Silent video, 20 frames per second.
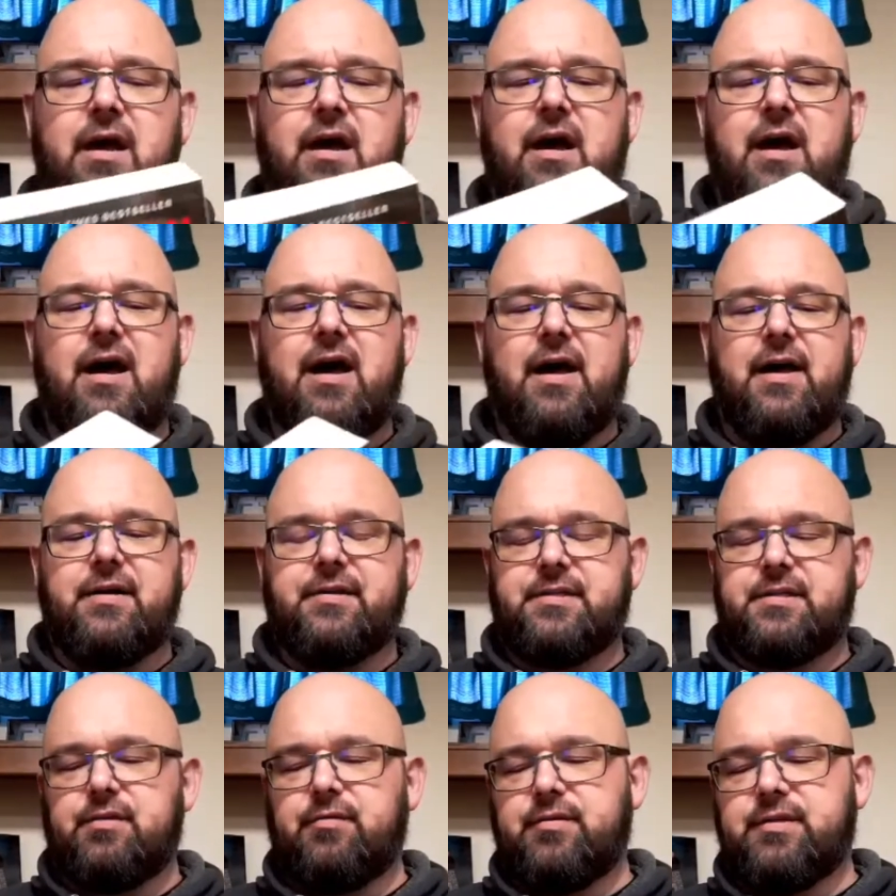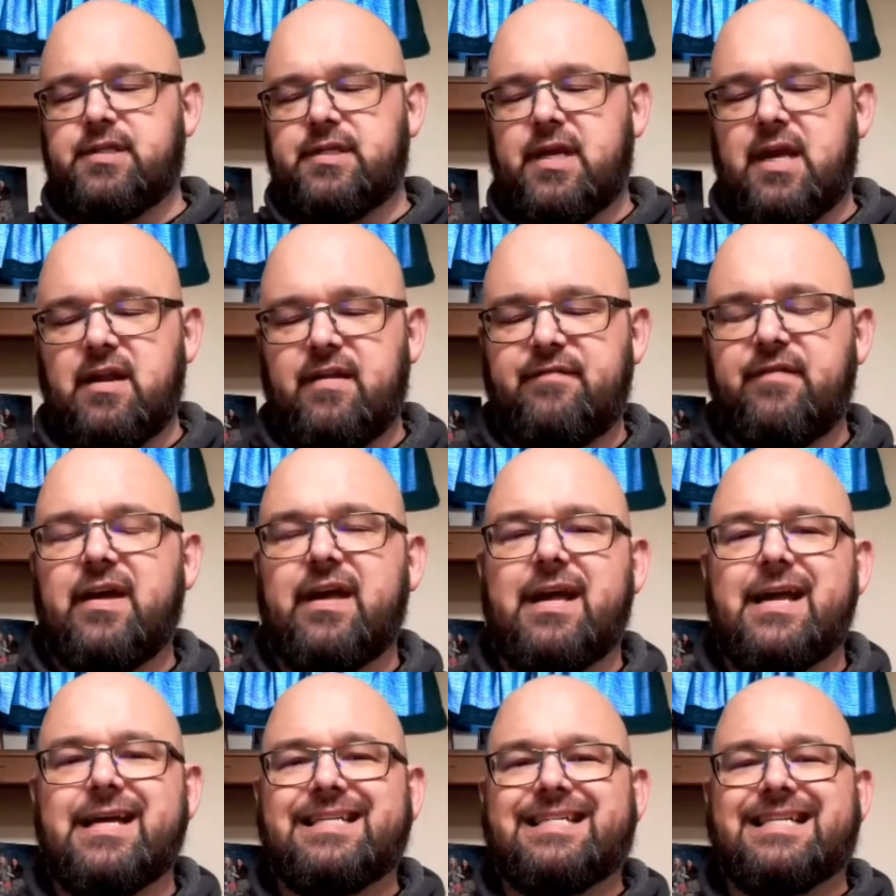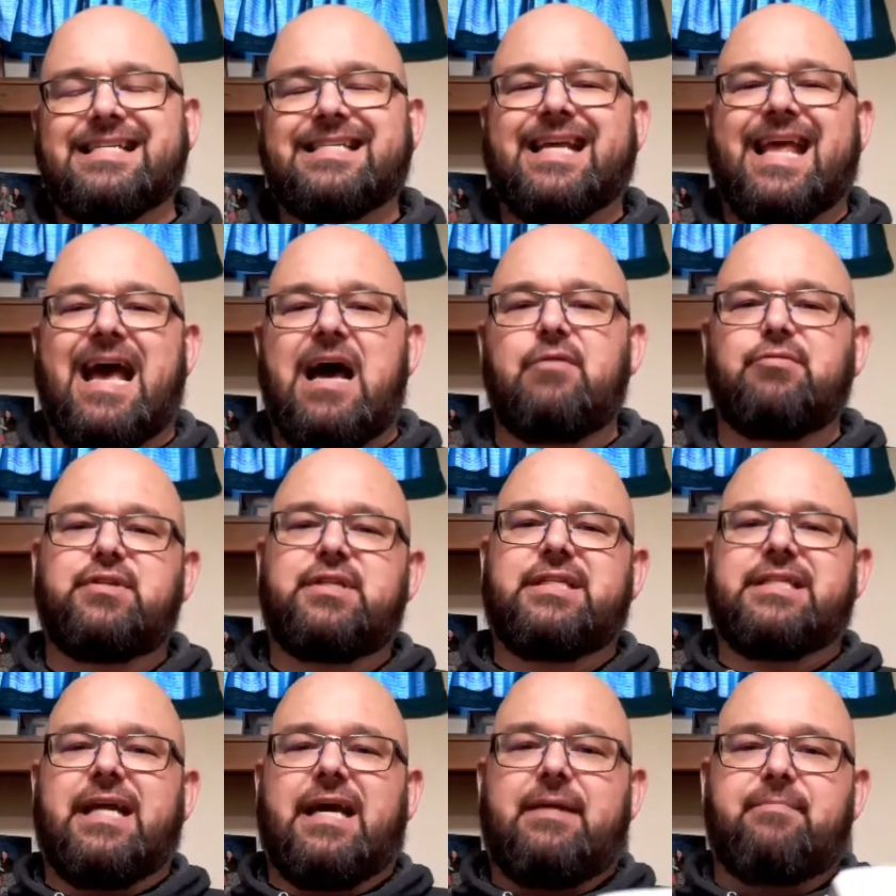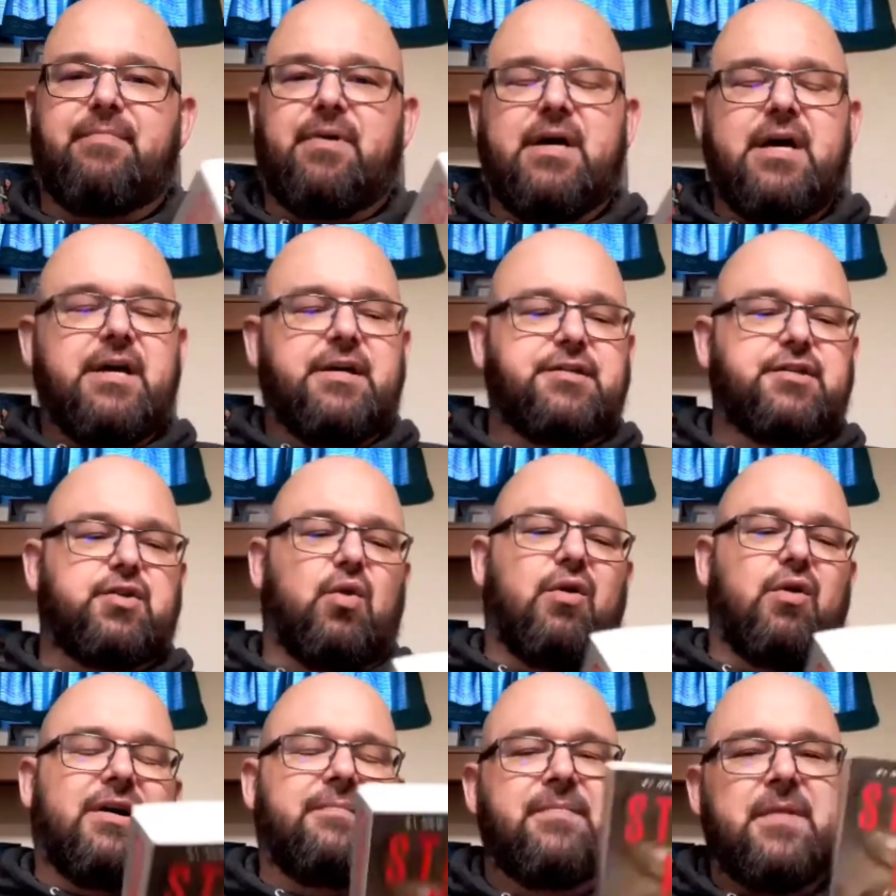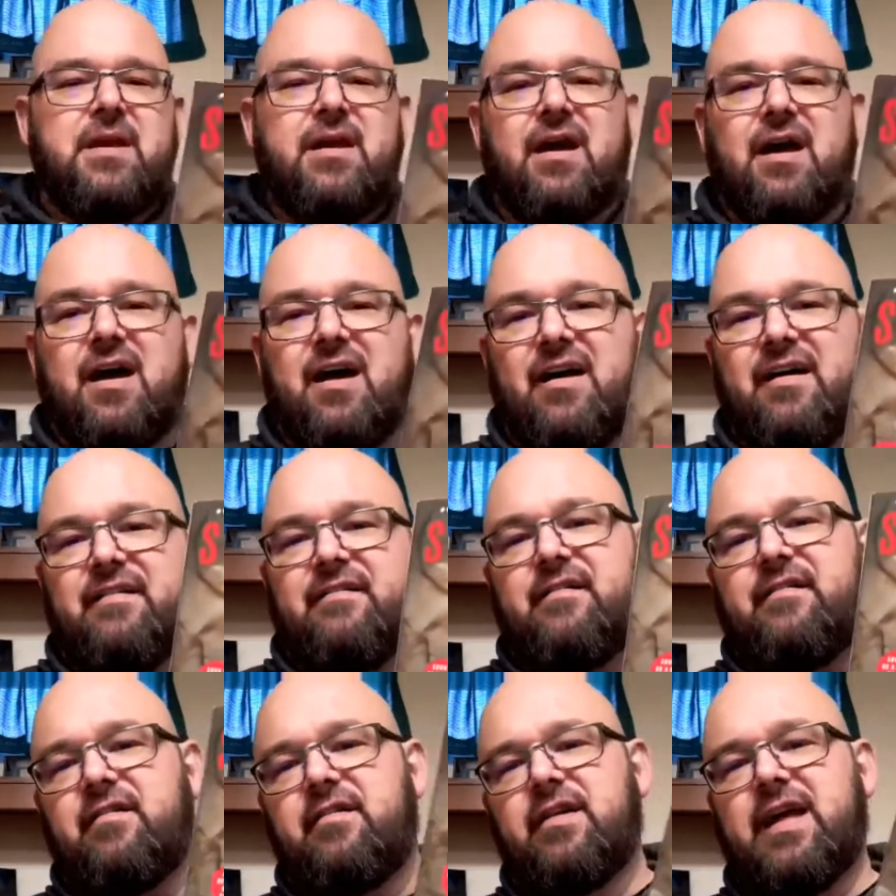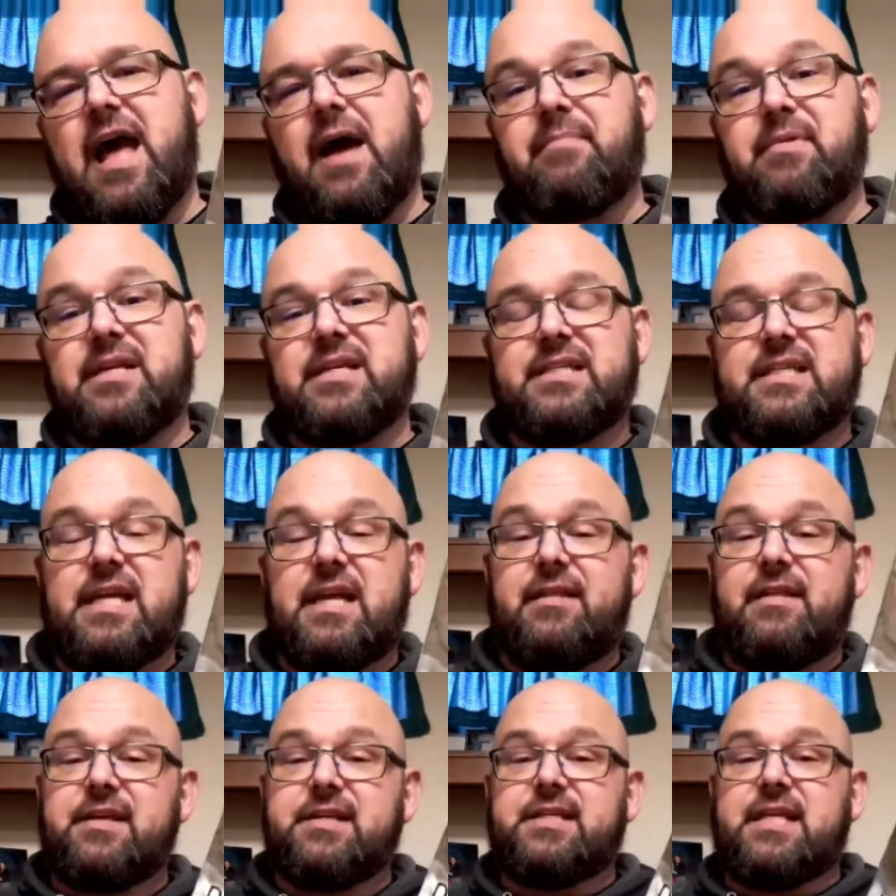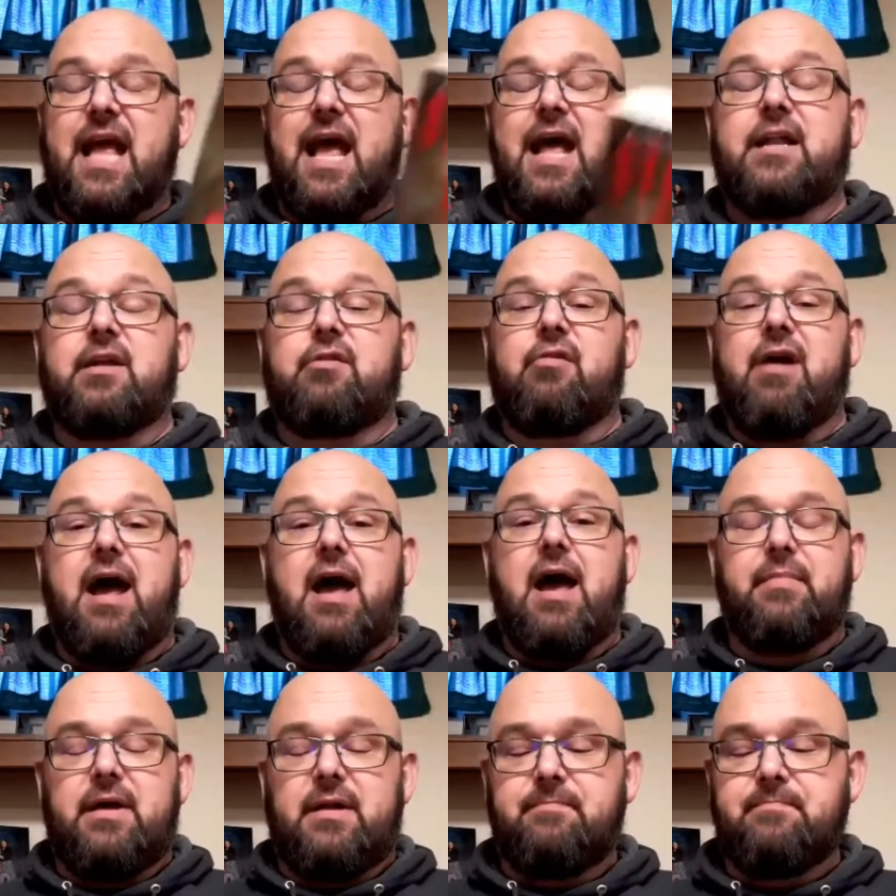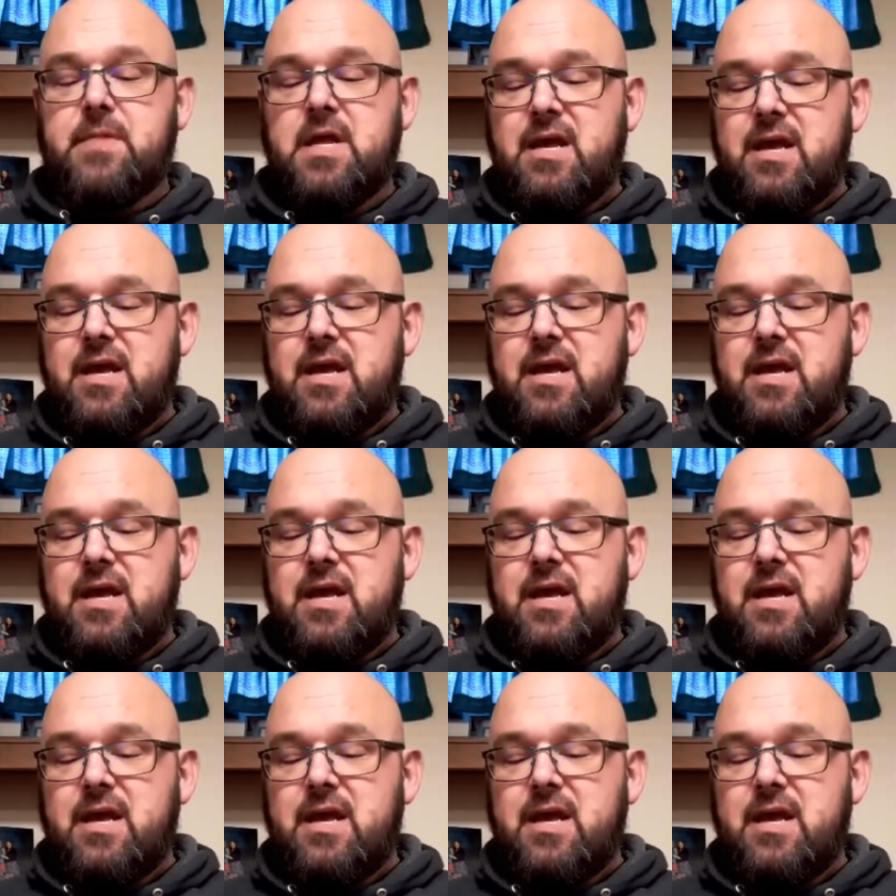So it was kind of a discount type store. Happened to see this, to grab it.